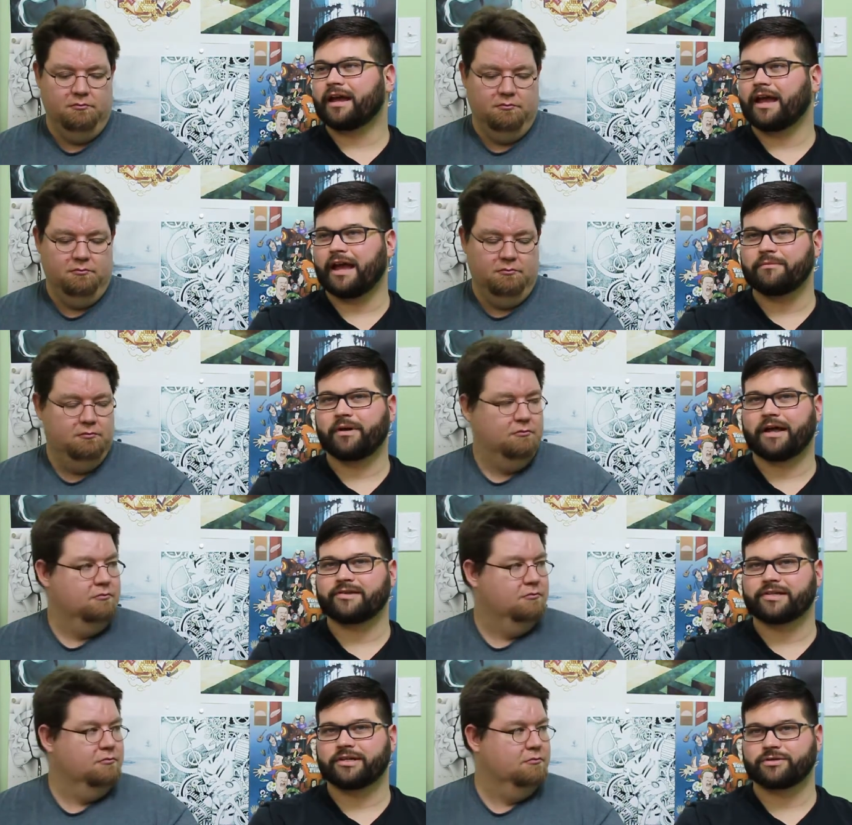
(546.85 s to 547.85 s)
Speaker 1: ahead by
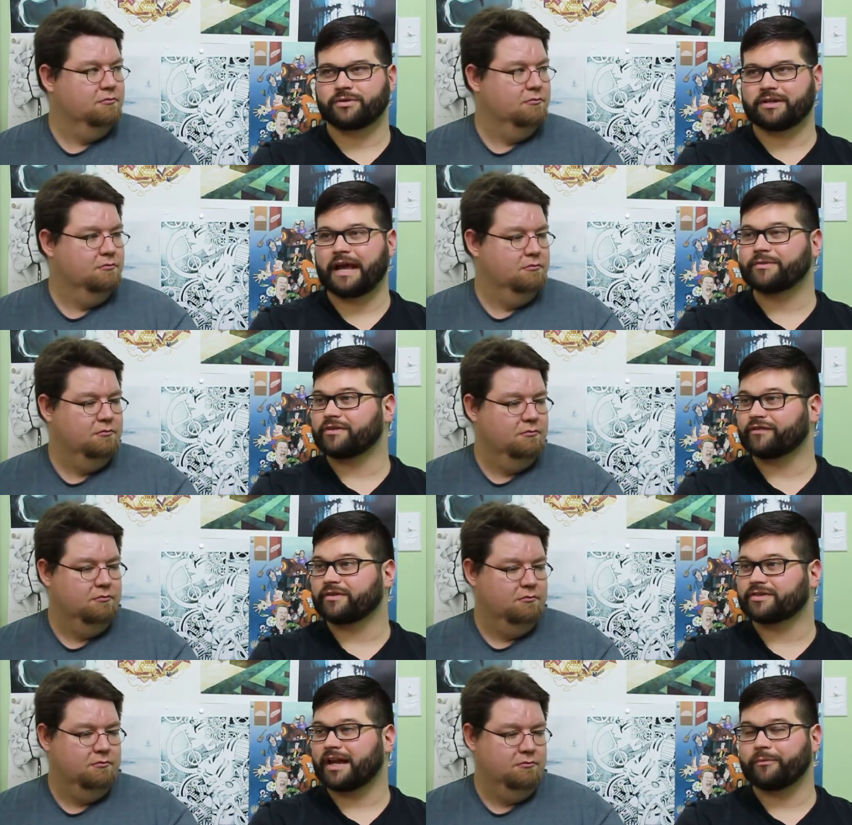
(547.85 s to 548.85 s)
a century. That was the
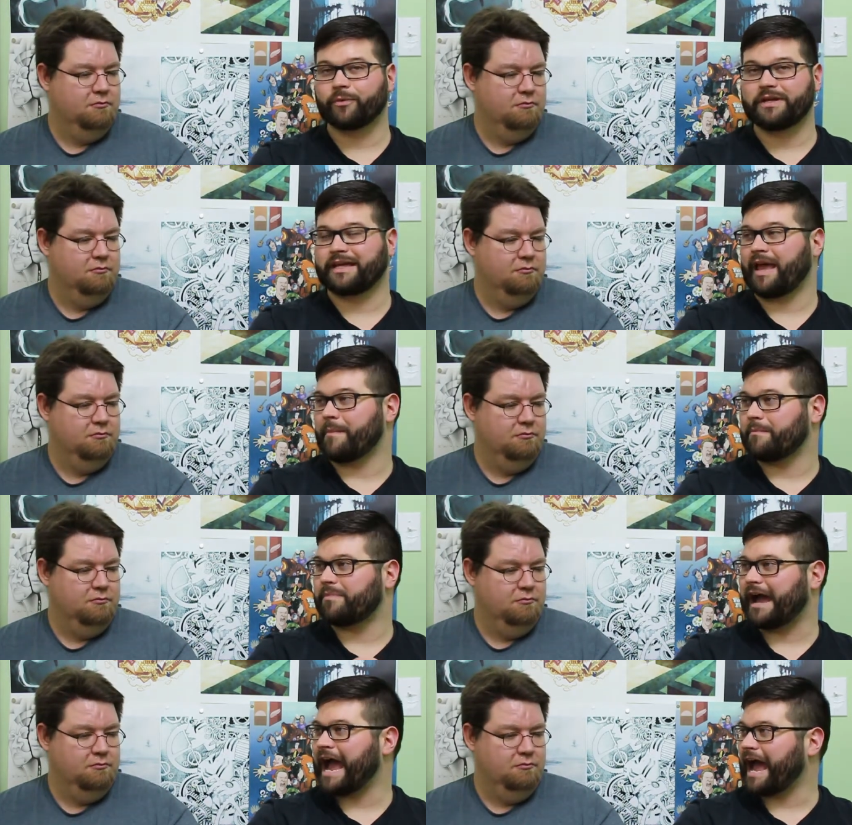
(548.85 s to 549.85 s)
first time where we came
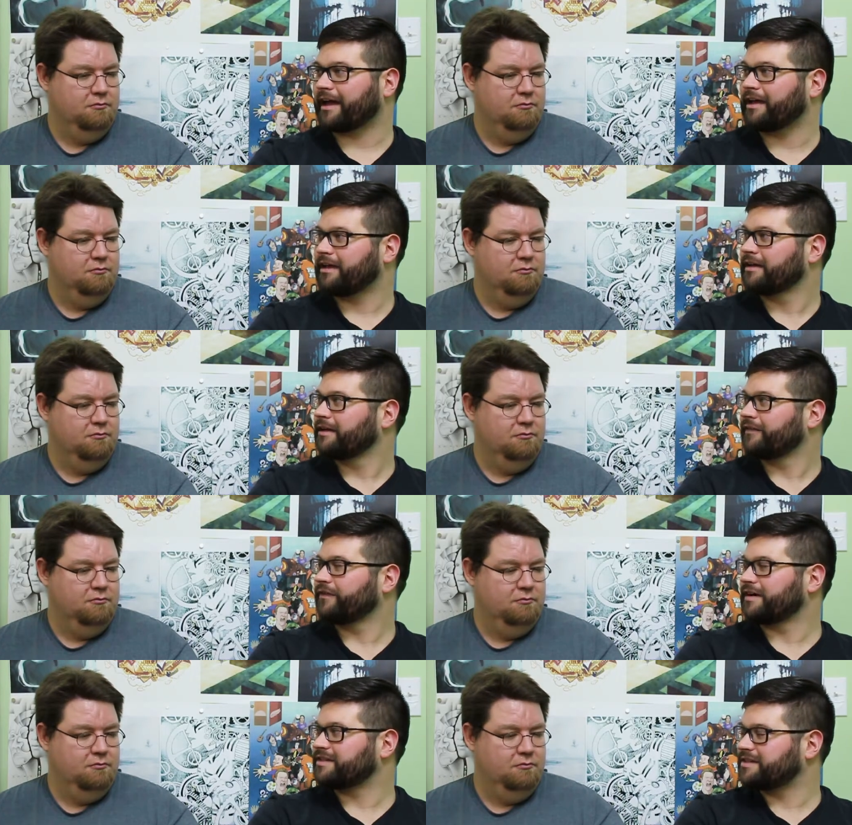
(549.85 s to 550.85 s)
back
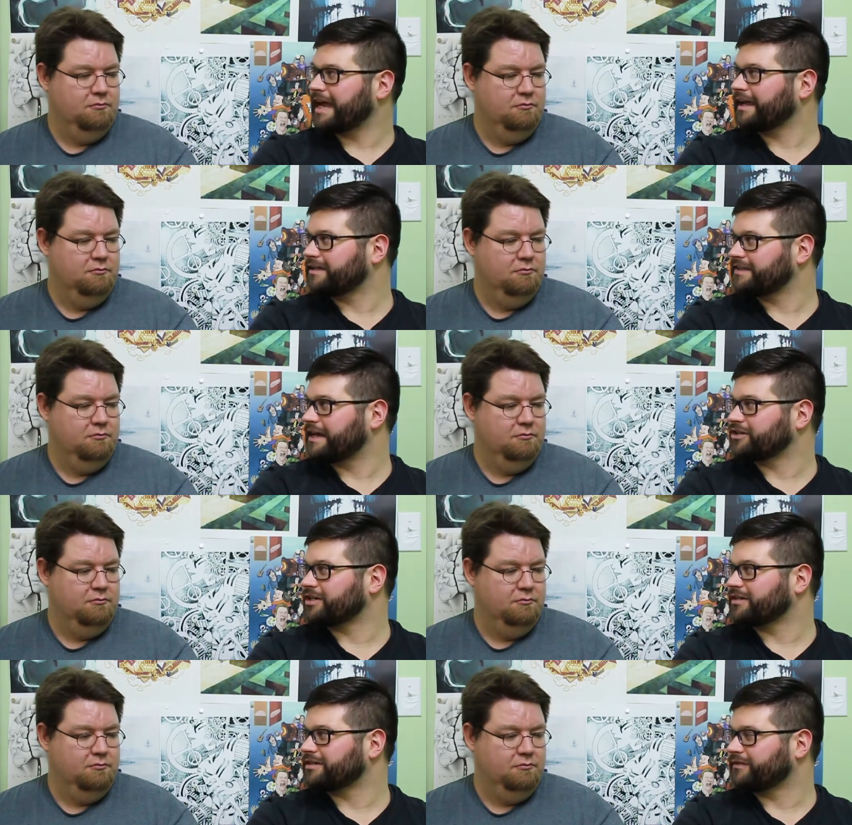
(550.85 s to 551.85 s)
for a second
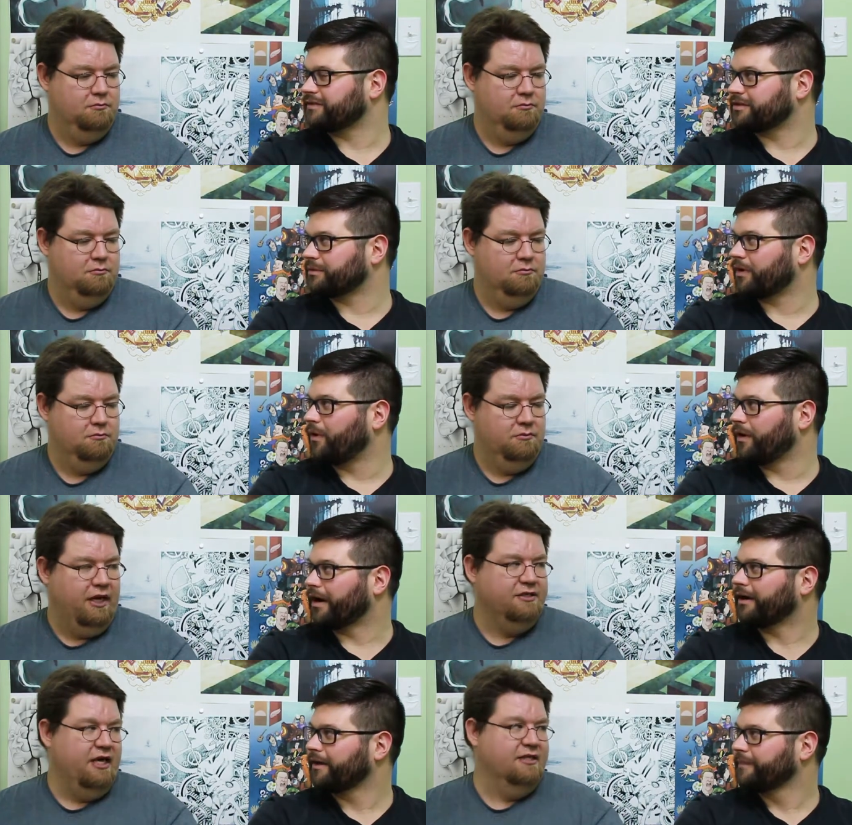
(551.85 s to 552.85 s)
session to, to
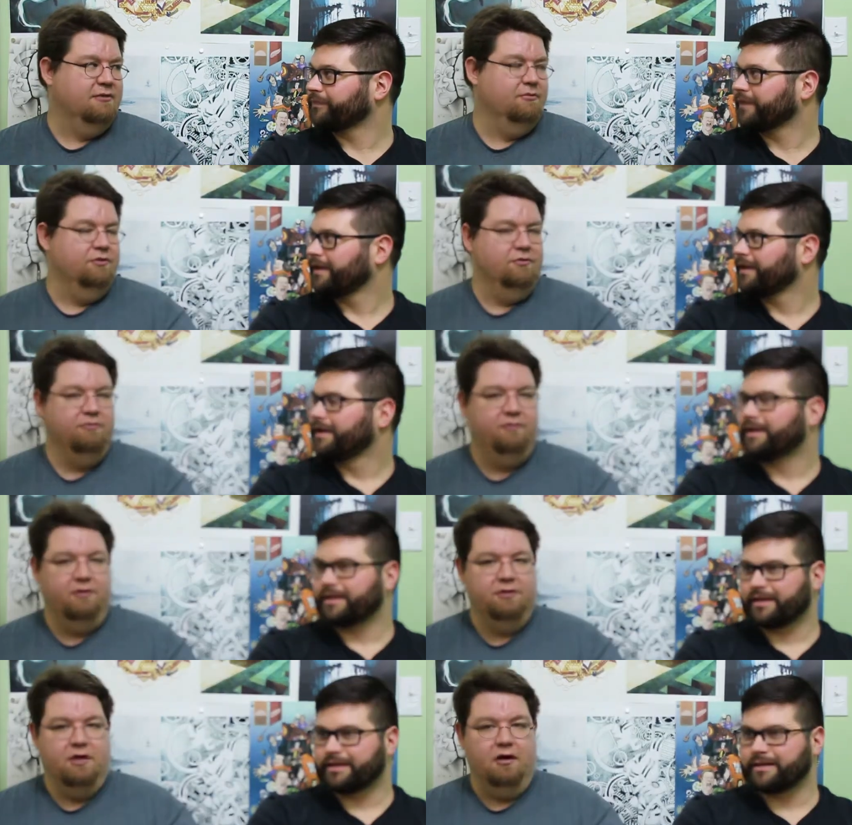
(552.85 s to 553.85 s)
record.
Speaker 2: Yeah, to add some new
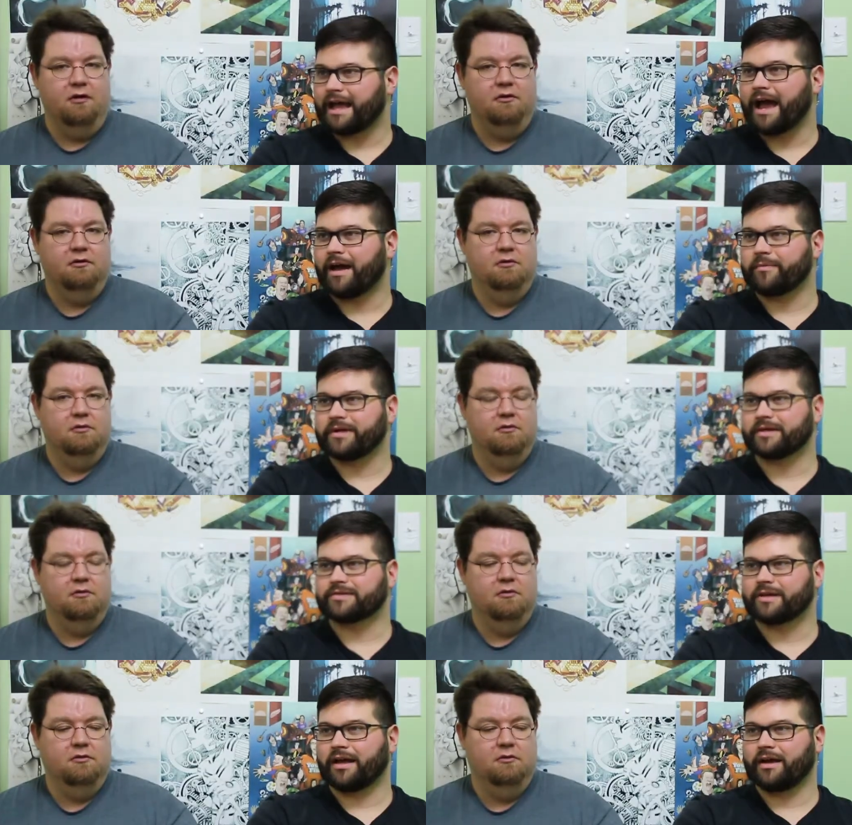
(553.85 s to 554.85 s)
fill guitar.
Speaker 1: Yeah,
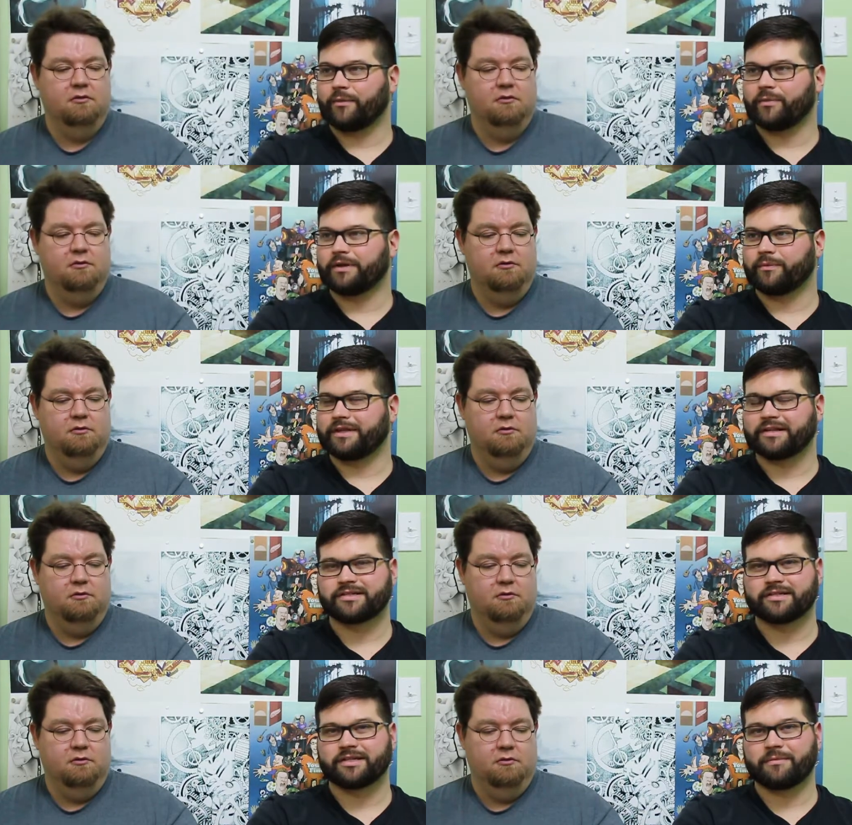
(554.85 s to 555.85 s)
because uh, we we
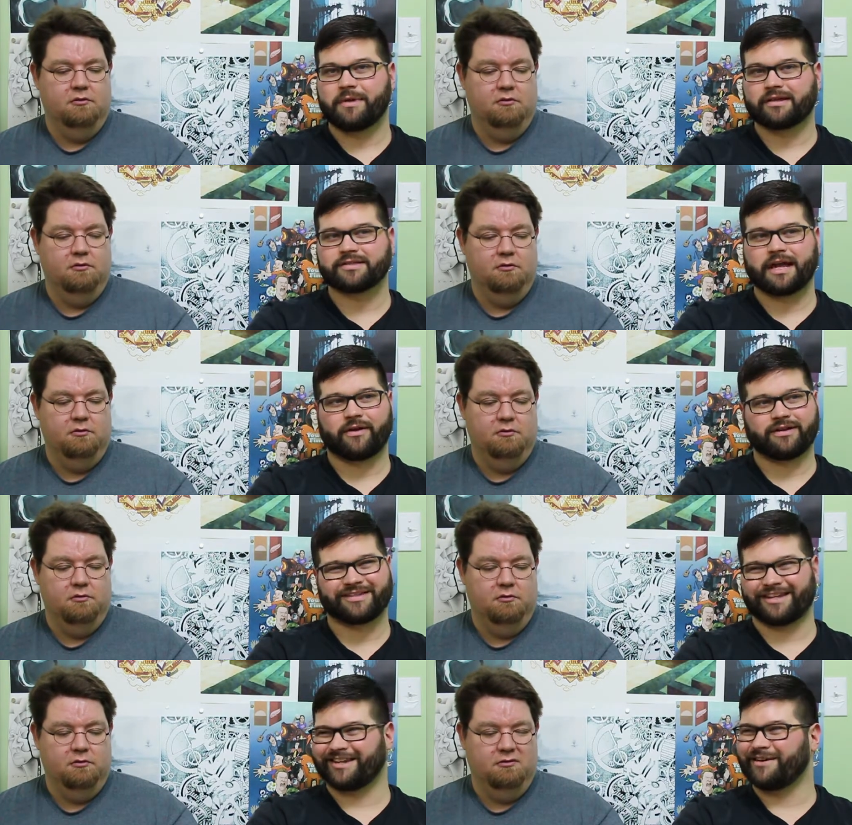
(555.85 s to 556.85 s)
listened to the mix down and
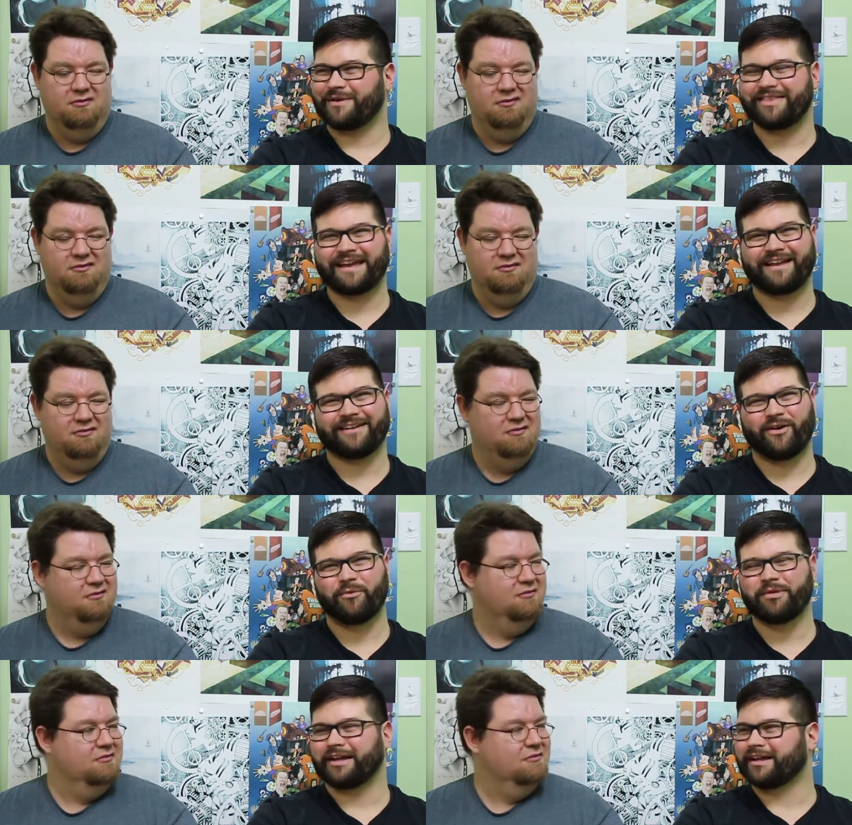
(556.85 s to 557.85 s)
it's like you know what that
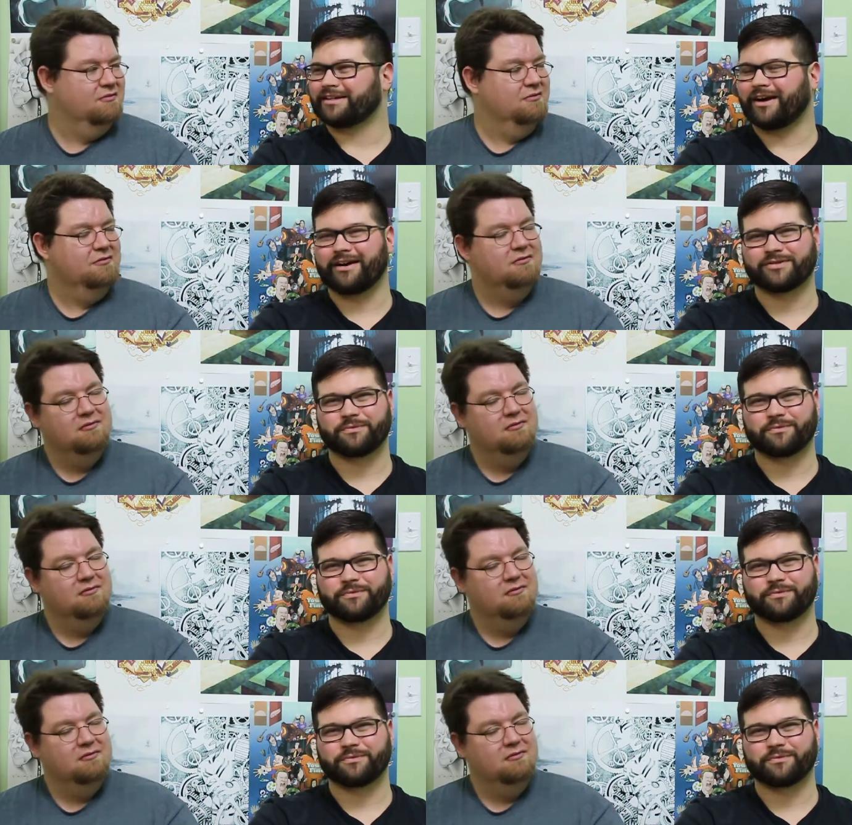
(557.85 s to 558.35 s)
opening guitar is